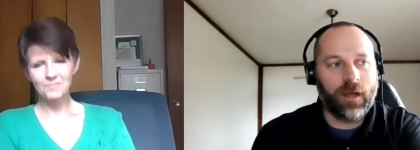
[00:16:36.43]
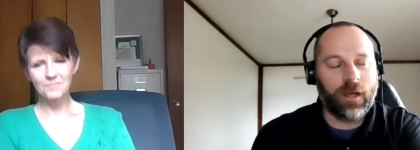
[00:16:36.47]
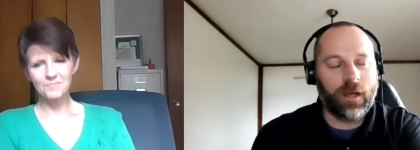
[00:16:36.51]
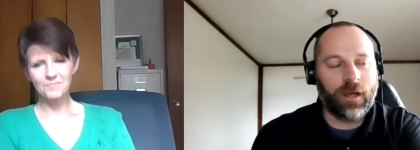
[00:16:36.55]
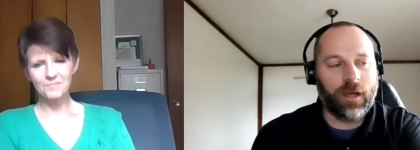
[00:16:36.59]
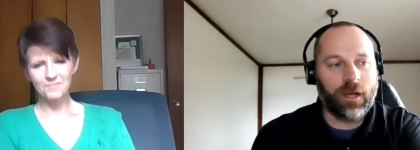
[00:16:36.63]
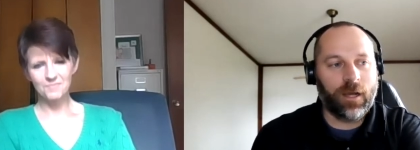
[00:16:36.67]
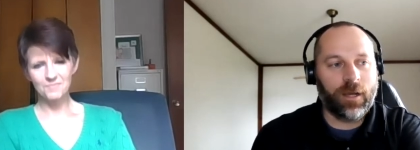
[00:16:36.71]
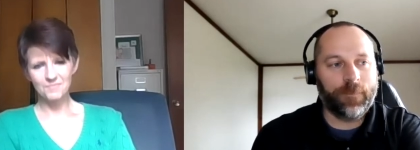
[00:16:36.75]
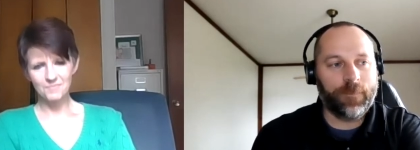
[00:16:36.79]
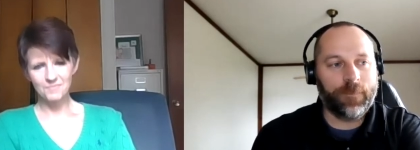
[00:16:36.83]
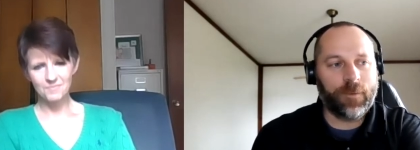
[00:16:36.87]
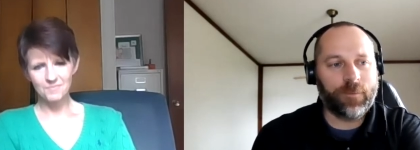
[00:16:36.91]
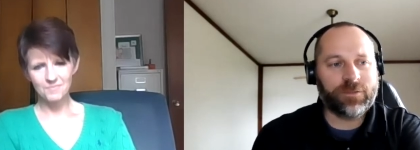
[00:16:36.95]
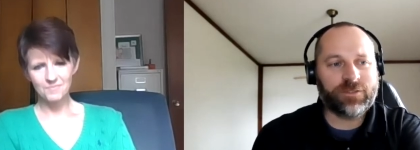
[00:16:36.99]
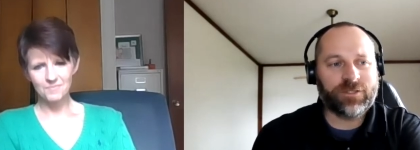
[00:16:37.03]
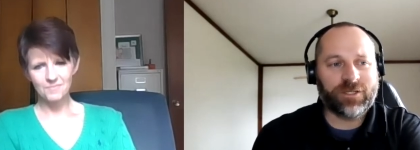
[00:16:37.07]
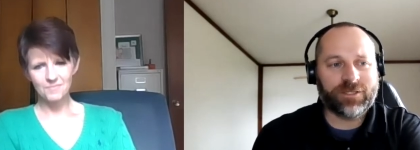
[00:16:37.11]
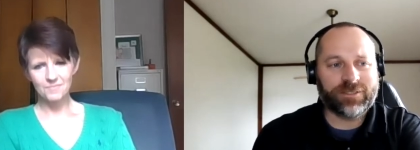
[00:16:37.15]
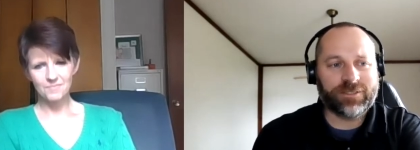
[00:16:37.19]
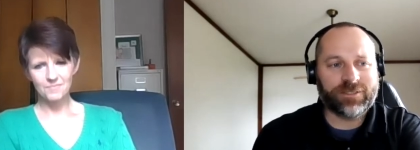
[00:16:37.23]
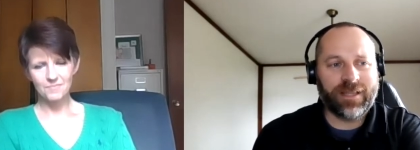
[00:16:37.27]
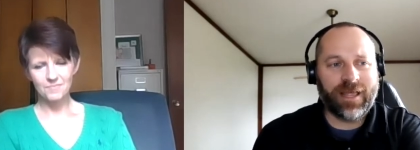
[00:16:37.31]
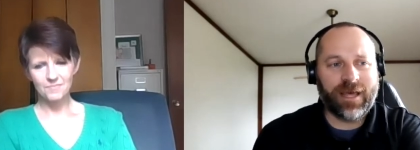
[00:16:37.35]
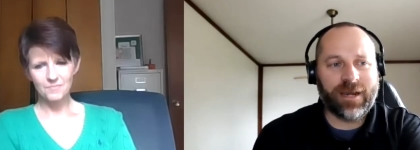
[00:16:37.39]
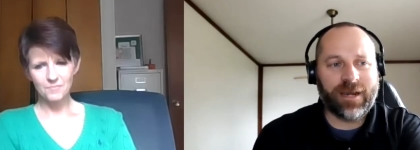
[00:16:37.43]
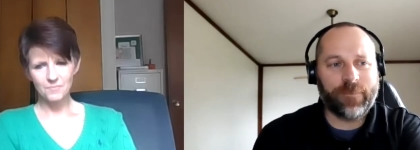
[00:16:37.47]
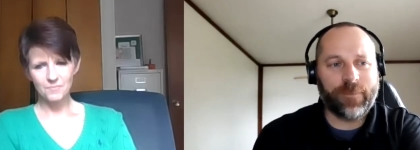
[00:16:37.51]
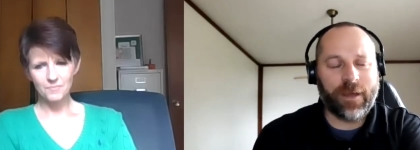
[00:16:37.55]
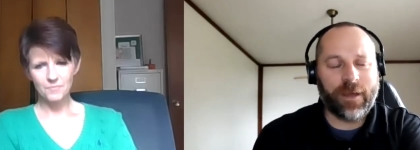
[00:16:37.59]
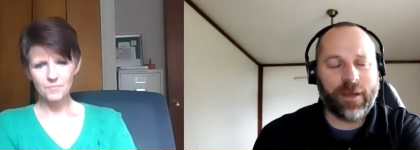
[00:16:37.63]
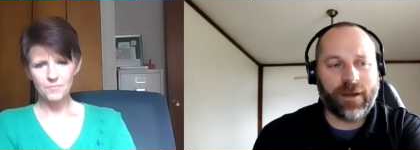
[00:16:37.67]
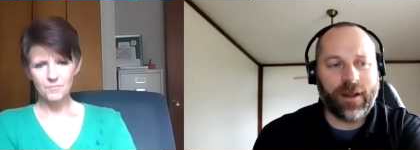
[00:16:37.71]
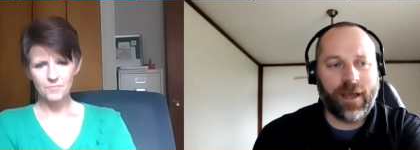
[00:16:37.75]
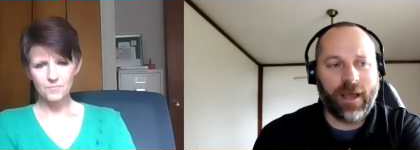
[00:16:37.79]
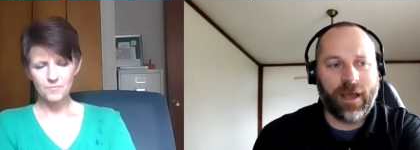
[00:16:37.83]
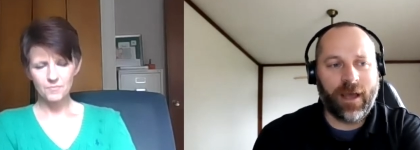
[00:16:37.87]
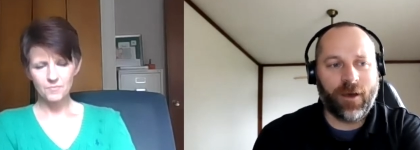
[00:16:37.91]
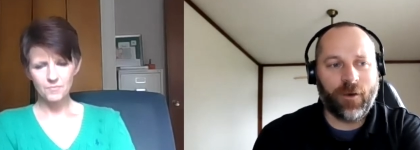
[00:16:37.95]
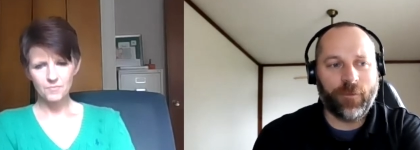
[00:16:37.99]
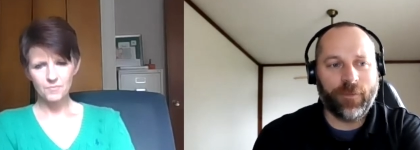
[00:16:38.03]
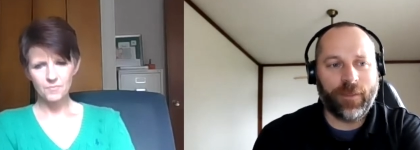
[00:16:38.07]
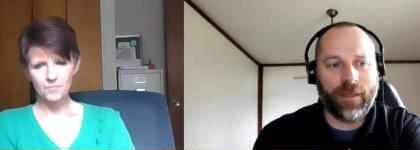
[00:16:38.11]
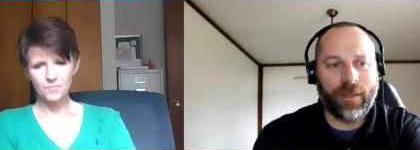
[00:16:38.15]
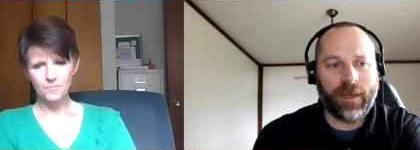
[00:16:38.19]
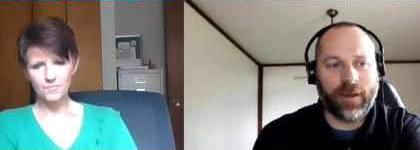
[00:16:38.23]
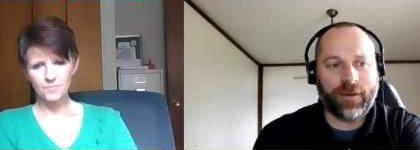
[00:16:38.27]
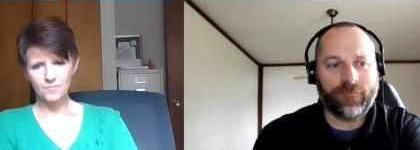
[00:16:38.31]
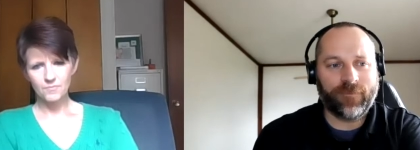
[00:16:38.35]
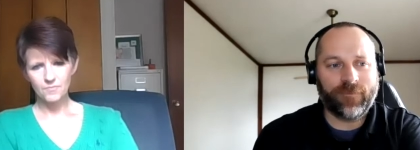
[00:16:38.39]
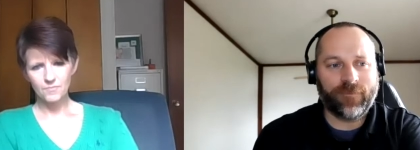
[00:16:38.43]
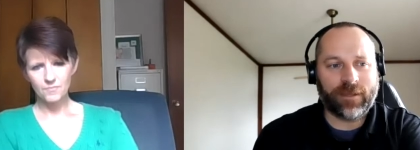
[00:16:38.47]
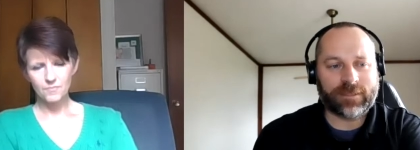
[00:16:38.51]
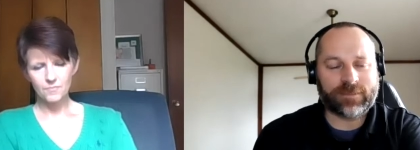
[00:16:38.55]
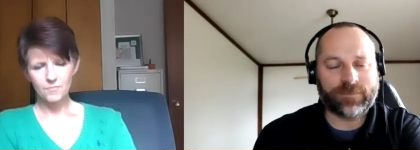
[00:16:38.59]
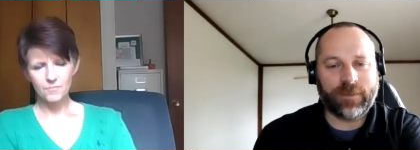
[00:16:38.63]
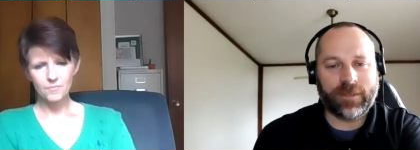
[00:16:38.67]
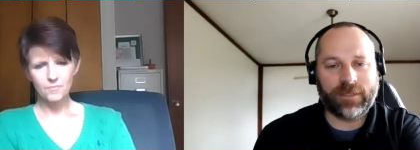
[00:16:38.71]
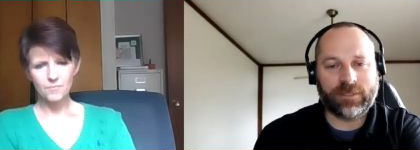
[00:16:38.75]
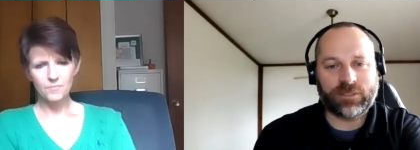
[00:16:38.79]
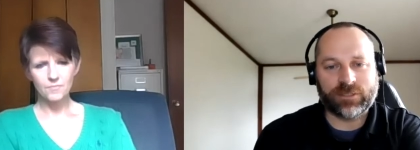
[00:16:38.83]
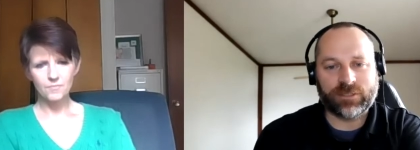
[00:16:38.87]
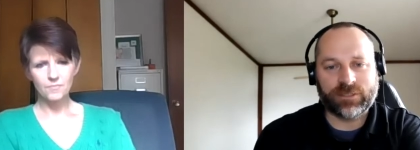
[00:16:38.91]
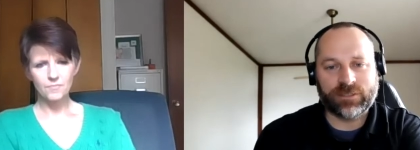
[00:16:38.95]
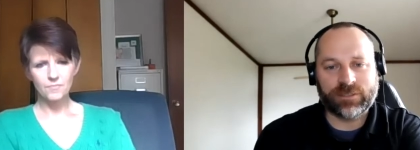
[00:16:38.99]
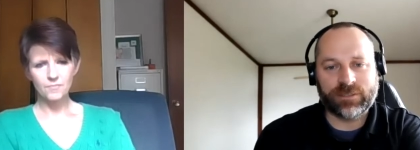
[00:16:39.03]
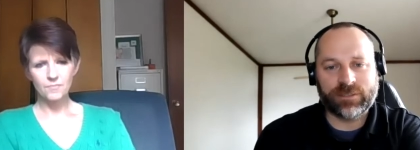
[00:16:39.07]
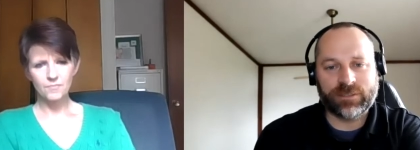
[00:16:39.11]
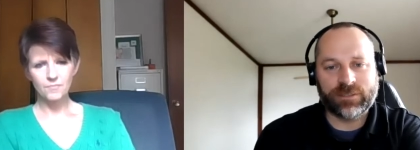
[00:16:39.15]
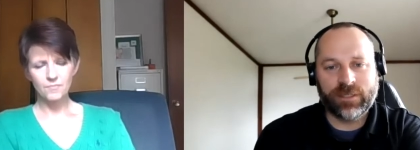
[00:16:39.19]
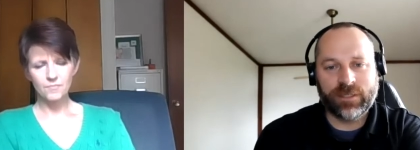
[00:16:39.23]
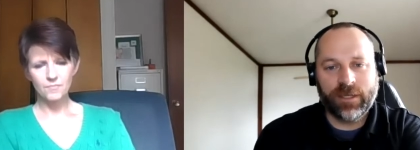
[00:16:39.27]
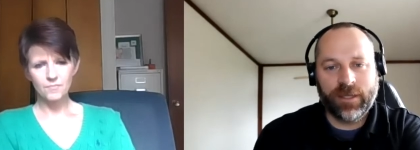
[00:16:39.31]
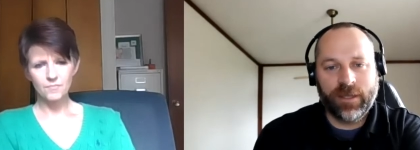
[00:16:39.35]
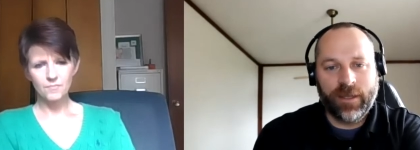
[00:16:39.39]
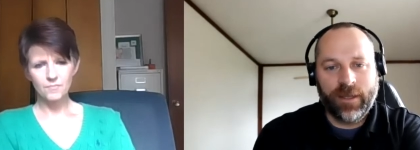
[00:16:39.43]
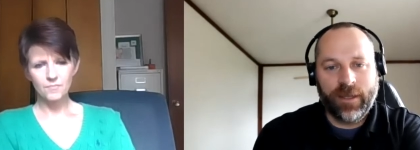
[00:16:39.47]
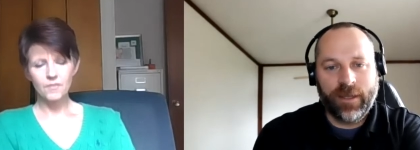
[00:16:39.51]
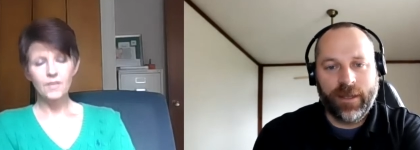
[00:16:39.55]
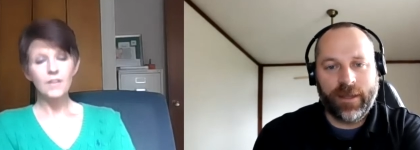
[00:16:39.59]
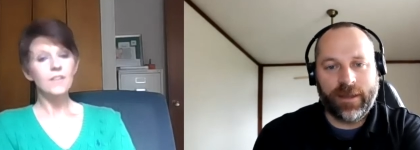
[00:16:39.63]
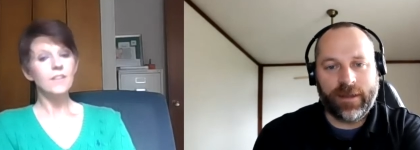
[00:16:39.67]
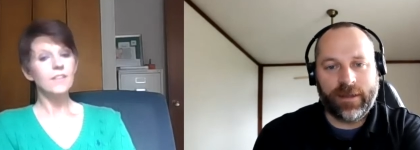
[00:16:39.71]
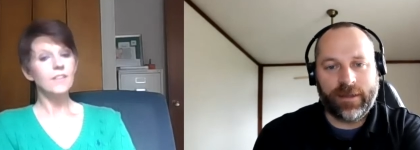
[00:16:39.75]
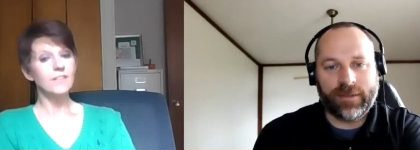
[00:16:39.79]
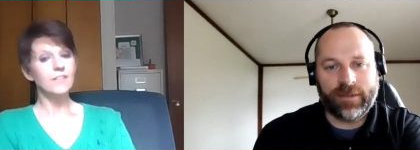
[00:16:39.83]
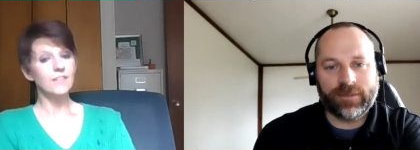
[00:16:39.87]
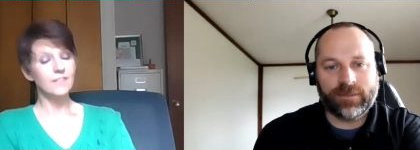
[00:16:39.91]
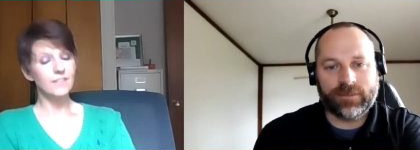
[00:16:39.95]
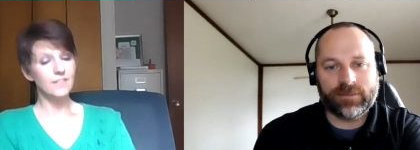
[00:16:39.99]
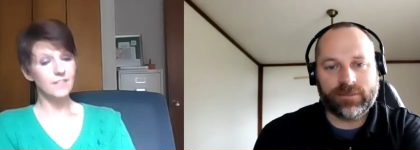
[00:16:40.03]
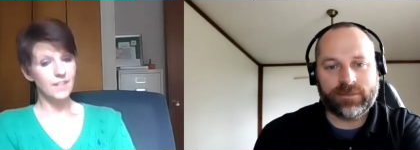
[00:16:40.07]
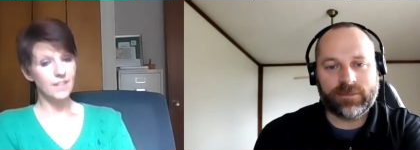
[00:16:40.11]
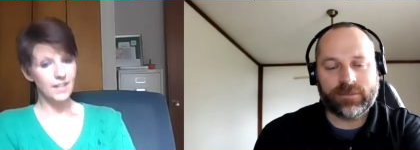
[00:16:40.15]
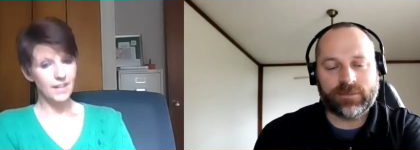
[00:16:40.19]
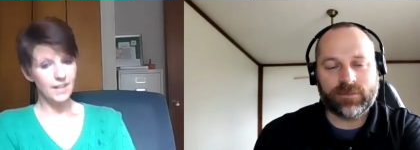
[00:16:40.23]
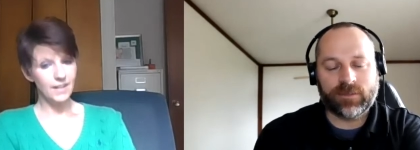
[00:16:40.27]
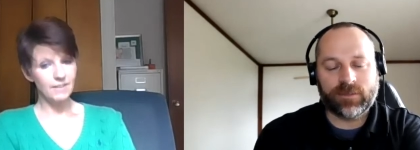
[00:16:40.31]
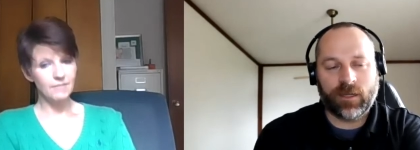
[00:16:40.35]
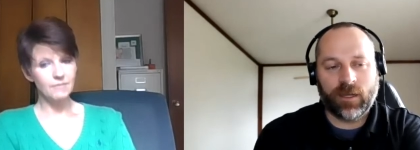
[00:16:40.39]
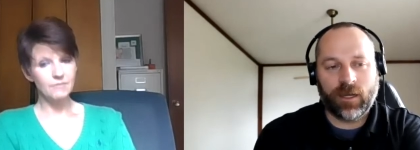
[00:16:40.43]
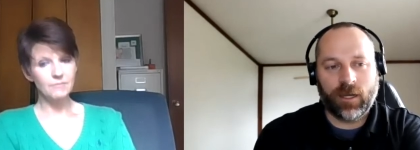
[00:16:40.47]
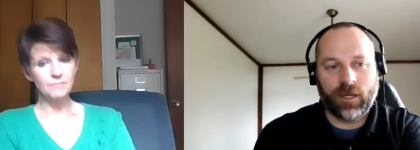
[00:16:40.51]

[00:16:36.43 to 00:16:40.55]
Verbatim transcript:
Speaker 1: um, and we talked a lot about how that affects patients and yeah.